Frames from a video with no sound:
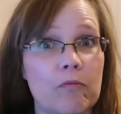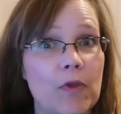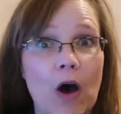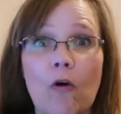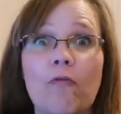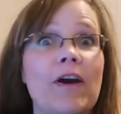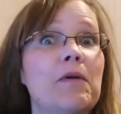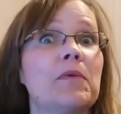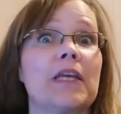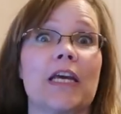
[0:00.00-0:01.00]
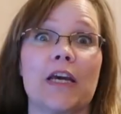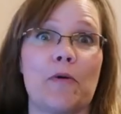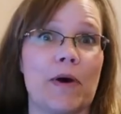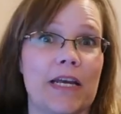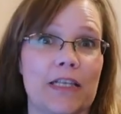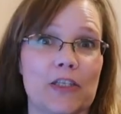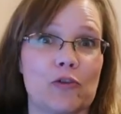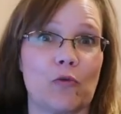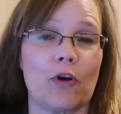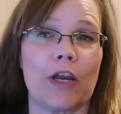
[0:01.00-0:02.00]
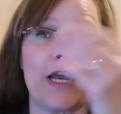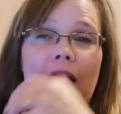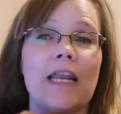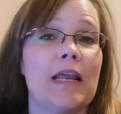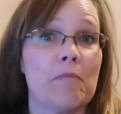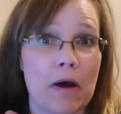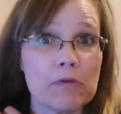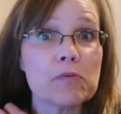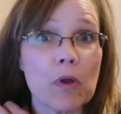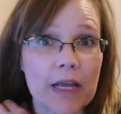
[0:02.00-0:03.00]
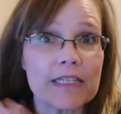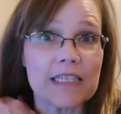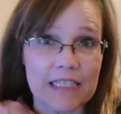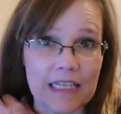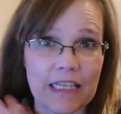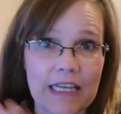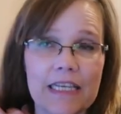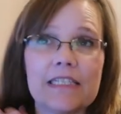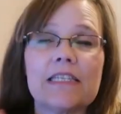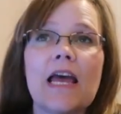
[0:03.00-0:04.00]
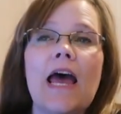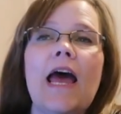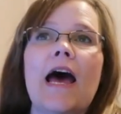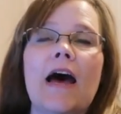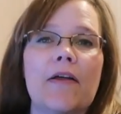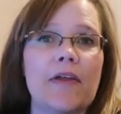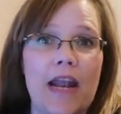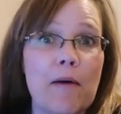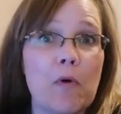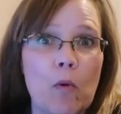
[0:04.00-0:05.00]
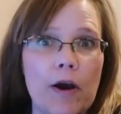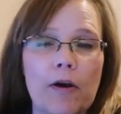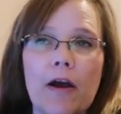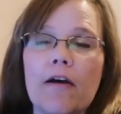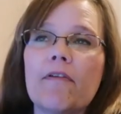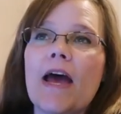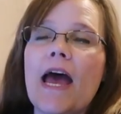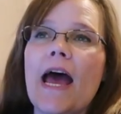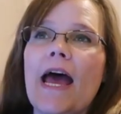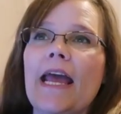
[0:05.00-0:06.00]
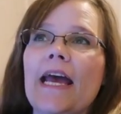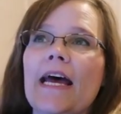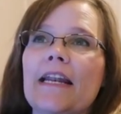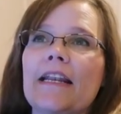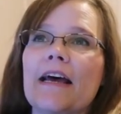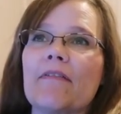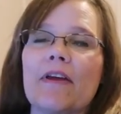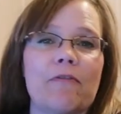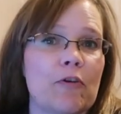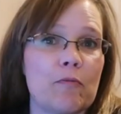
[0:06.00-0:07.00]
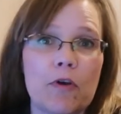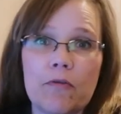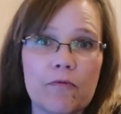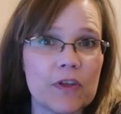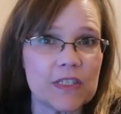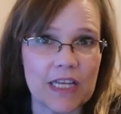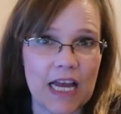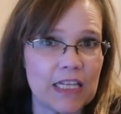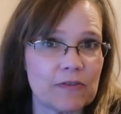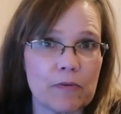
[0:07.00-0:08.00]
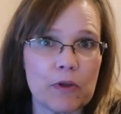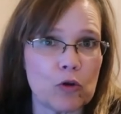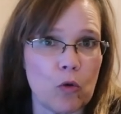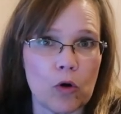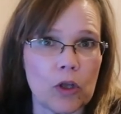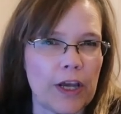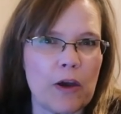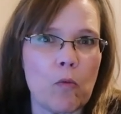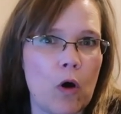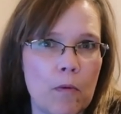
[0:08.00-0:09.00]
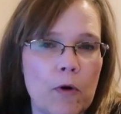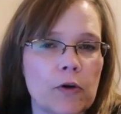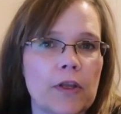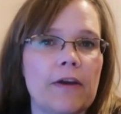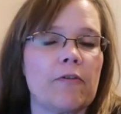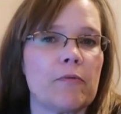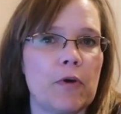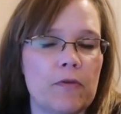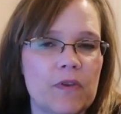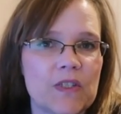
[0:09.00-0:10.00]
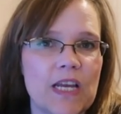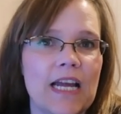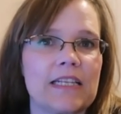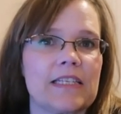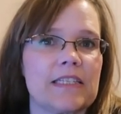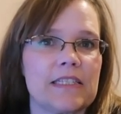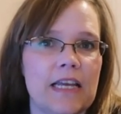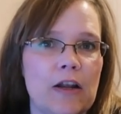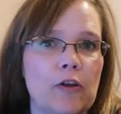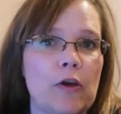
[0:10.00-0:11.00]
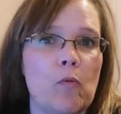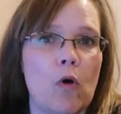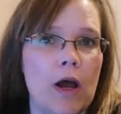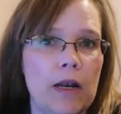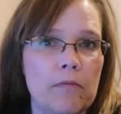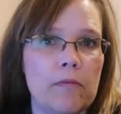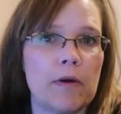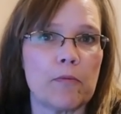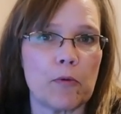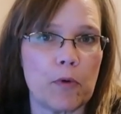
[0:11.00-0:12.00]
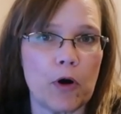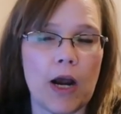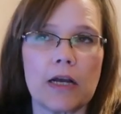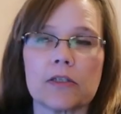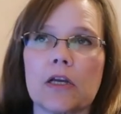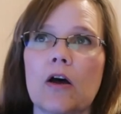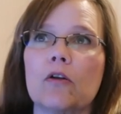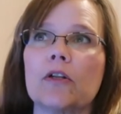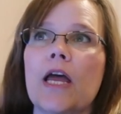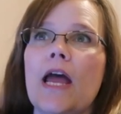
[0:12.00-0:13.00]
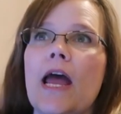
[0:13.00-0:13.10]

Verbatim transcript: the whole family can go back in the store again, in most places at least, uh, that I'm aware of. And uh, they've removed the signs from the door, like at Walmart, they've removed the signs that said only one member per household.